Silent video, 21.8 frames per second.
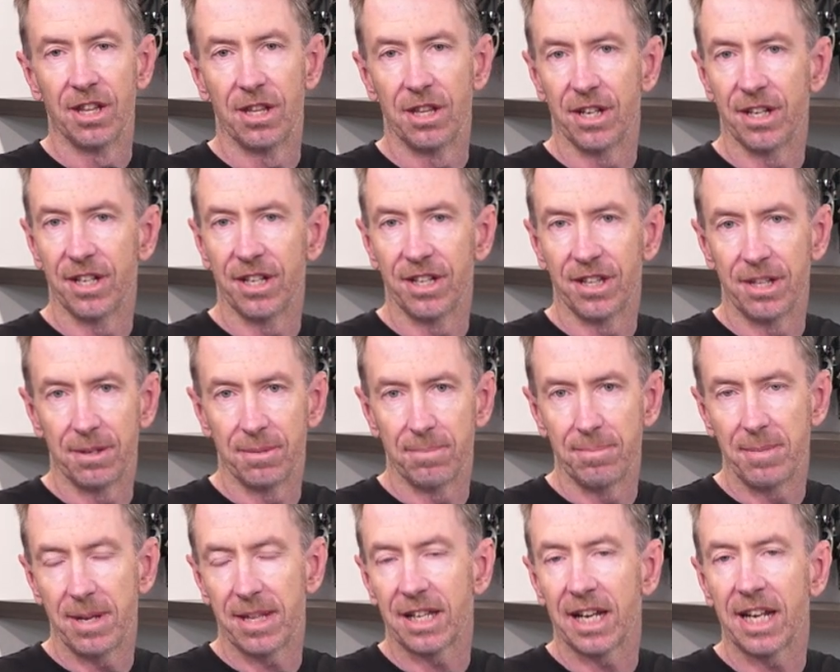The
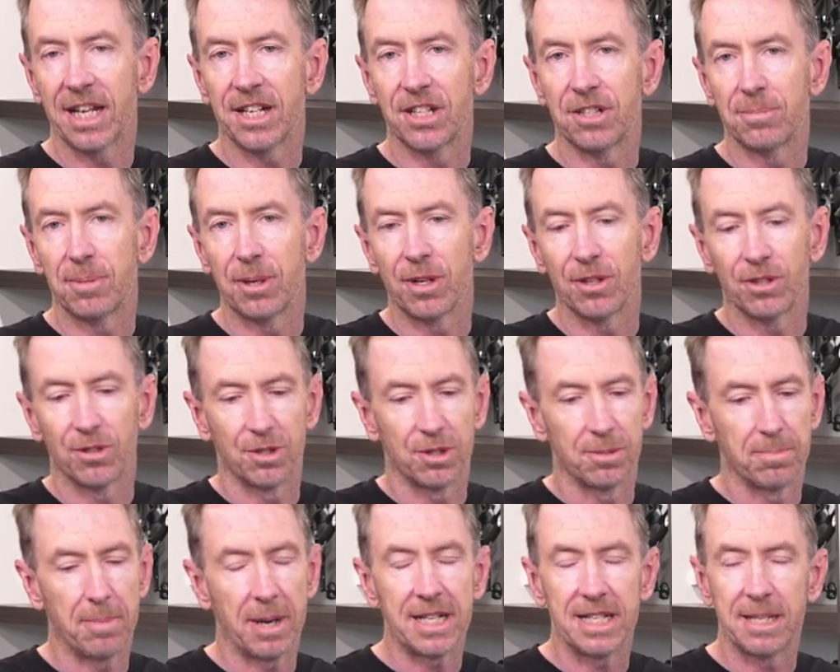methylated spirits, which
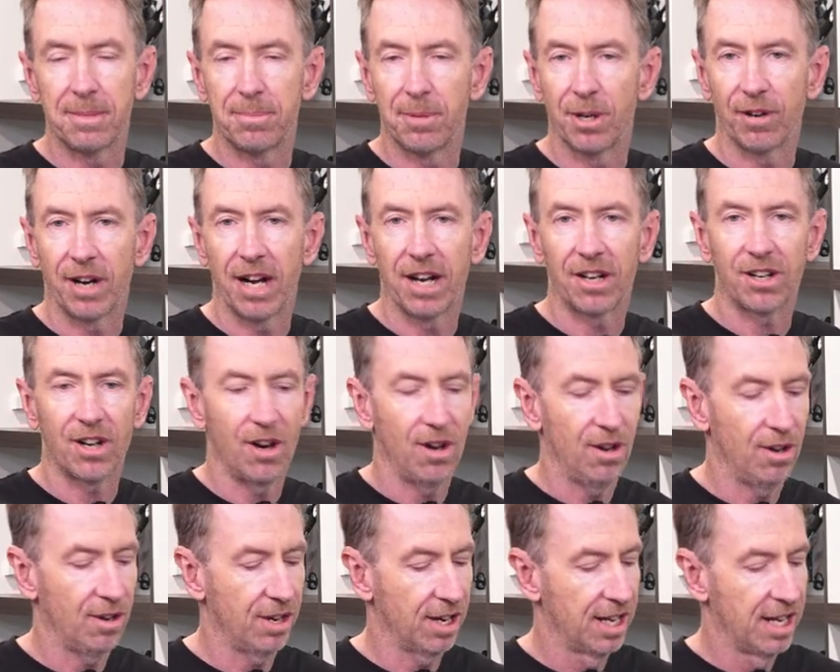is basically pure
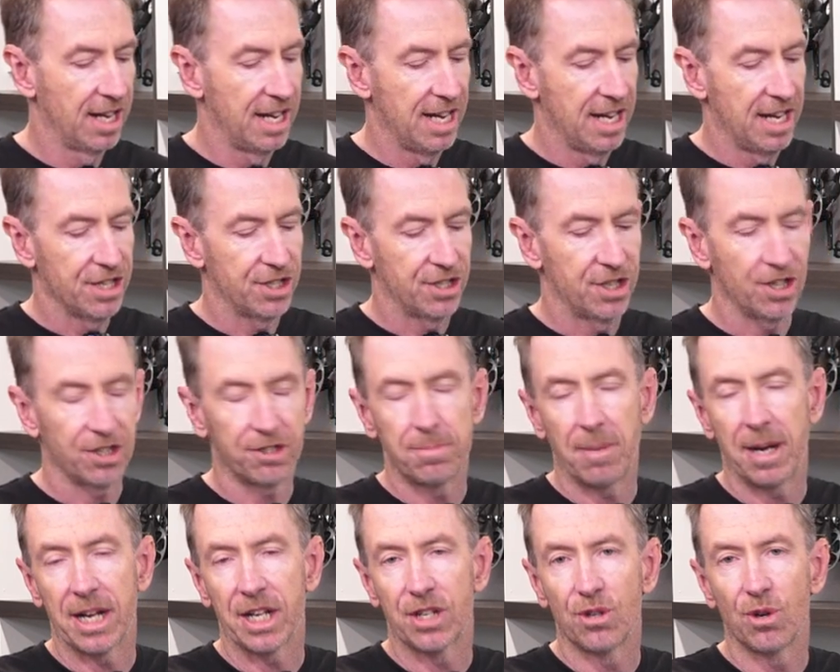alcohol,
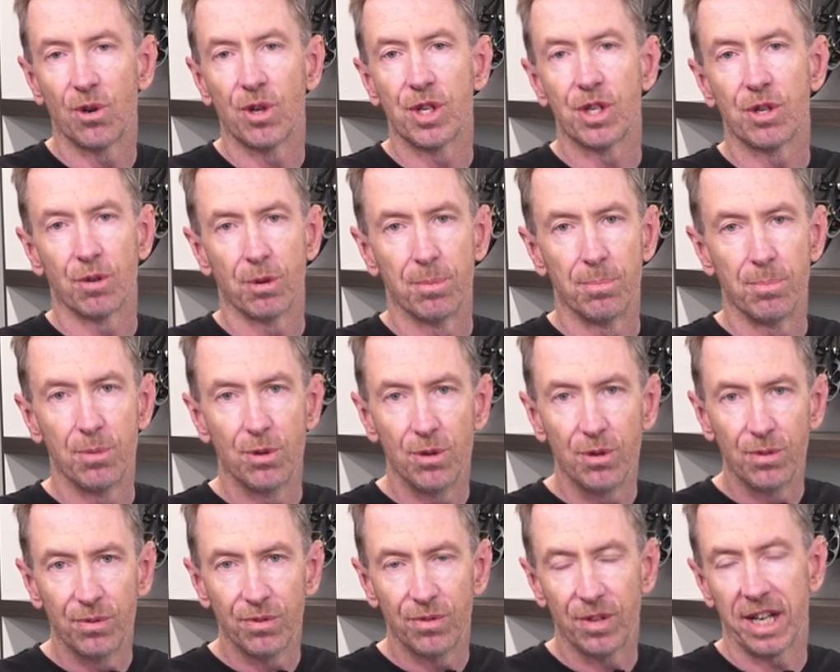just make sure you
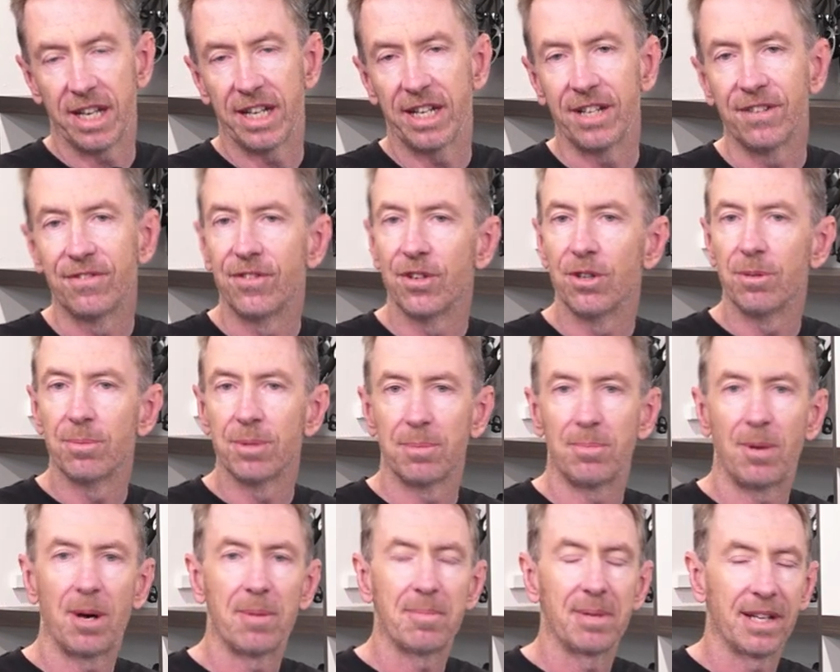remove any film
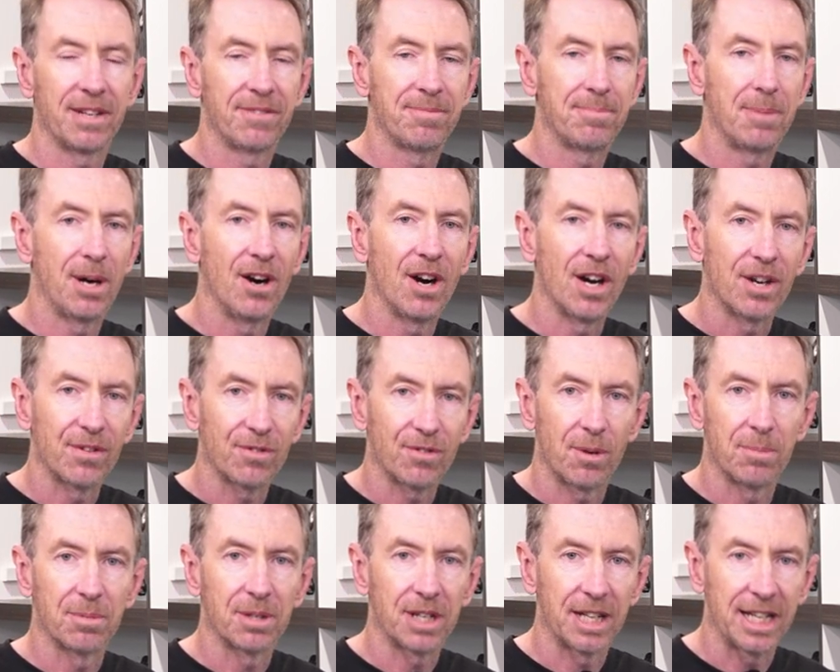that might be left behind
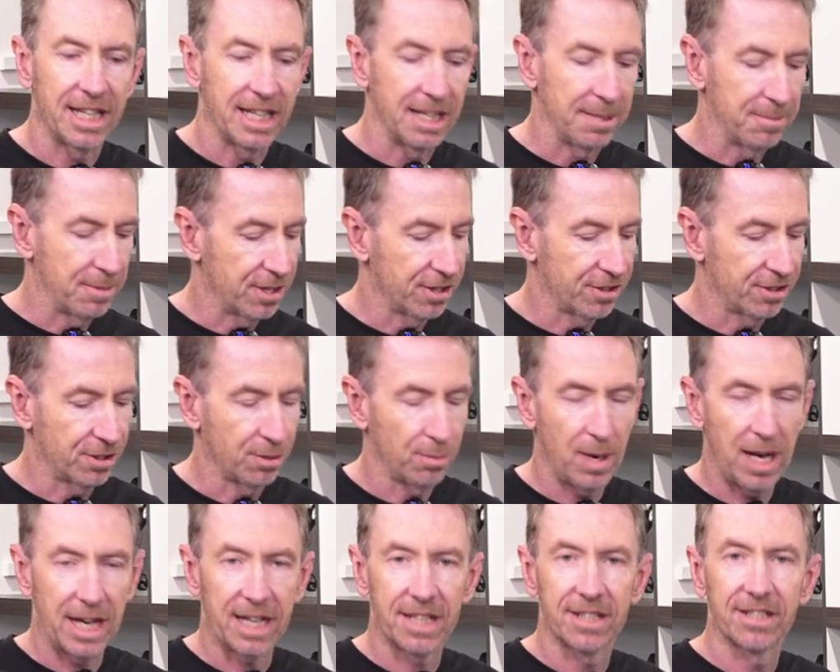from cleaning, because the
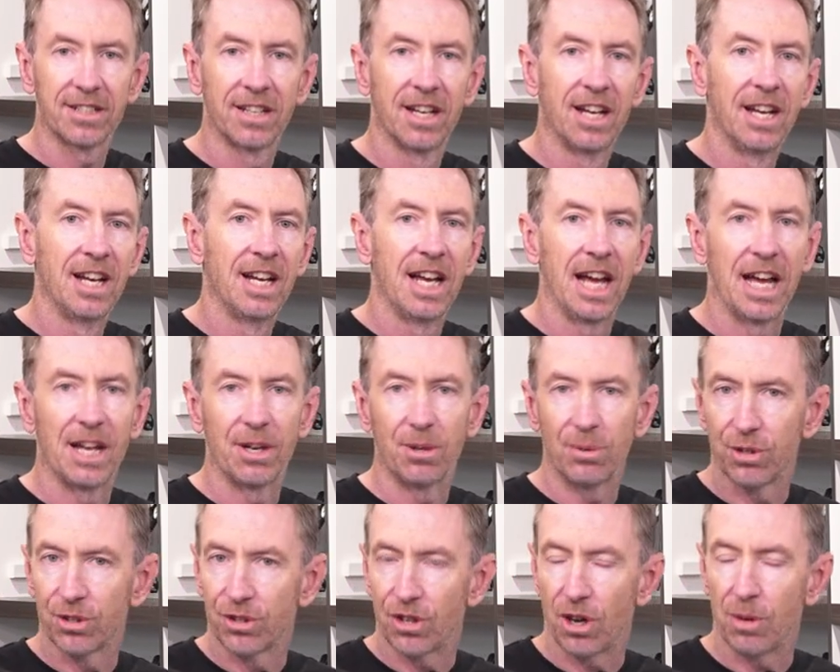wax and
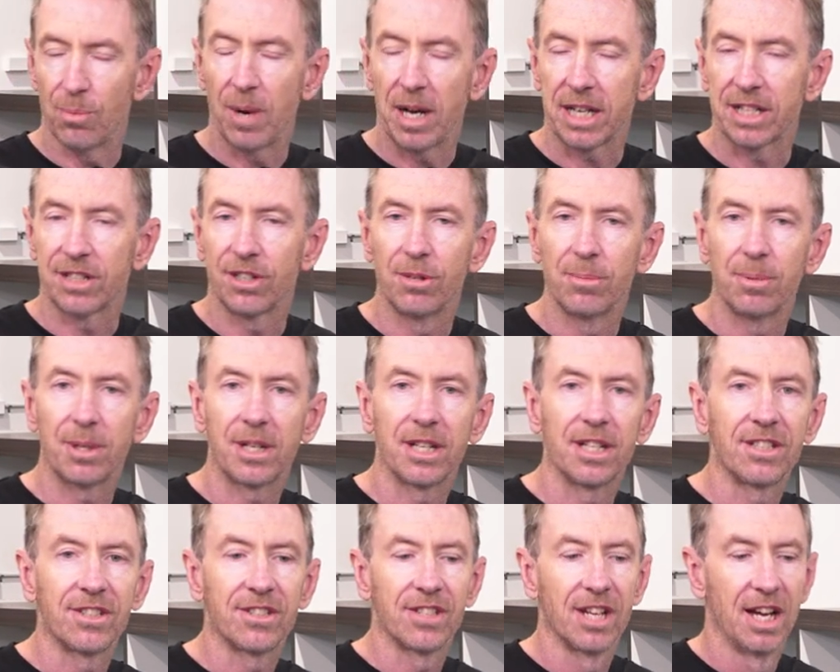all the top wax
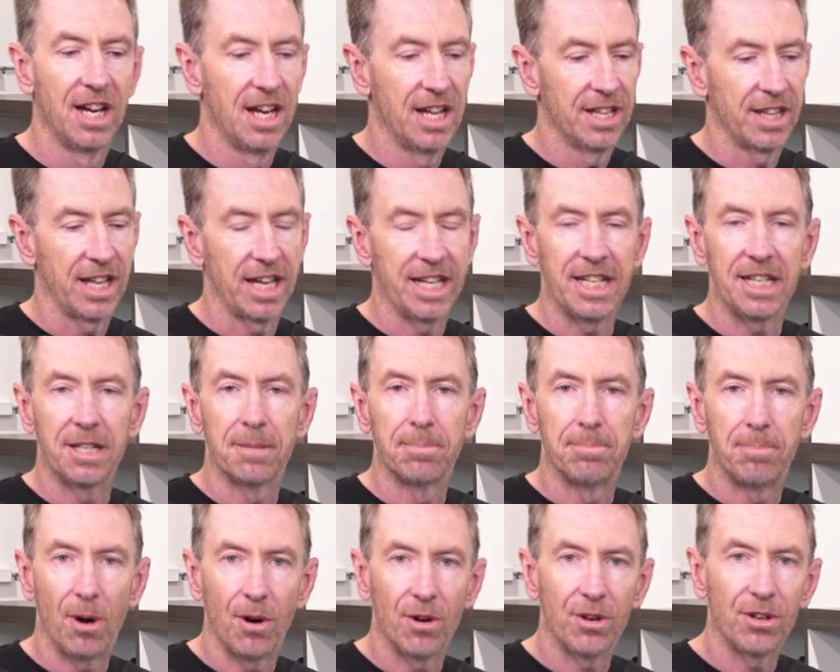lubricants, they need to
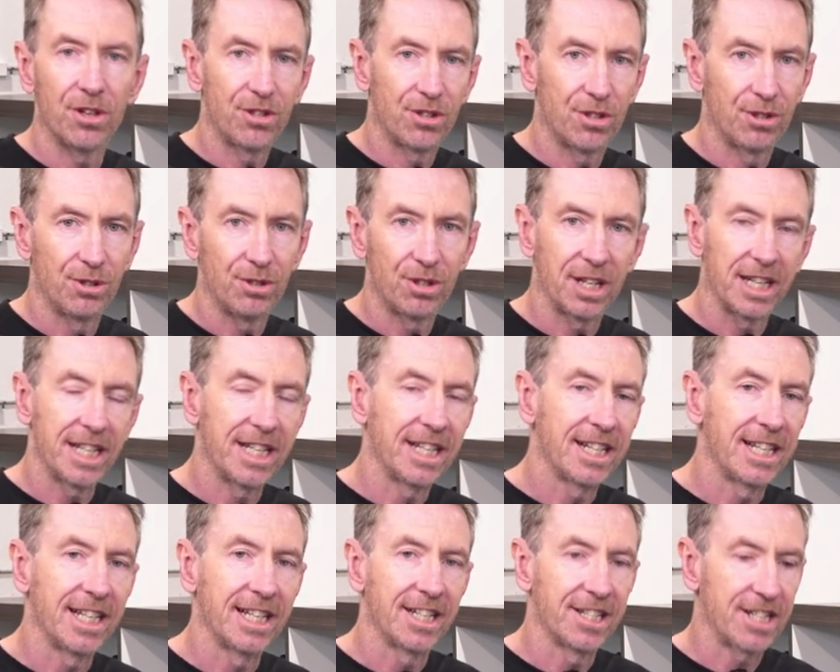bond to
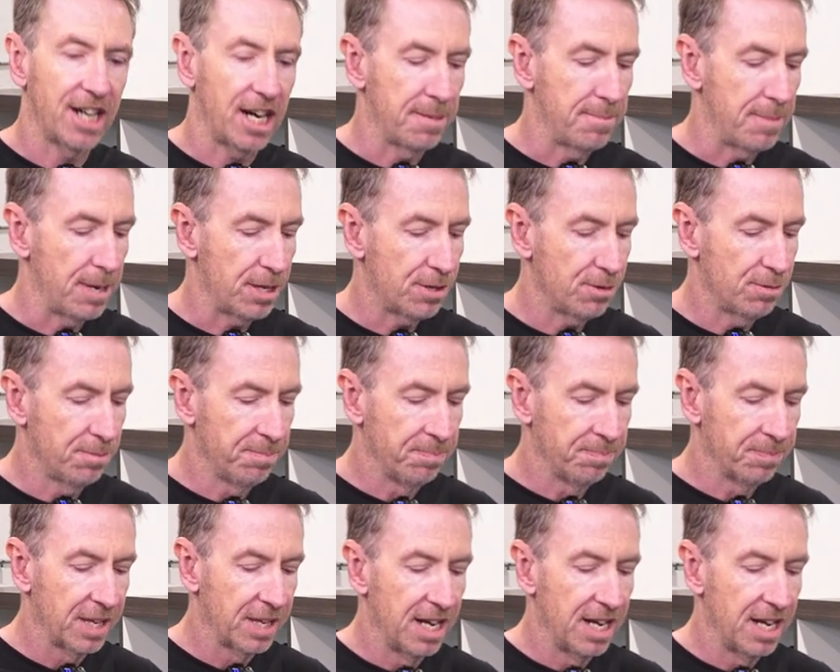clean clear chain metal.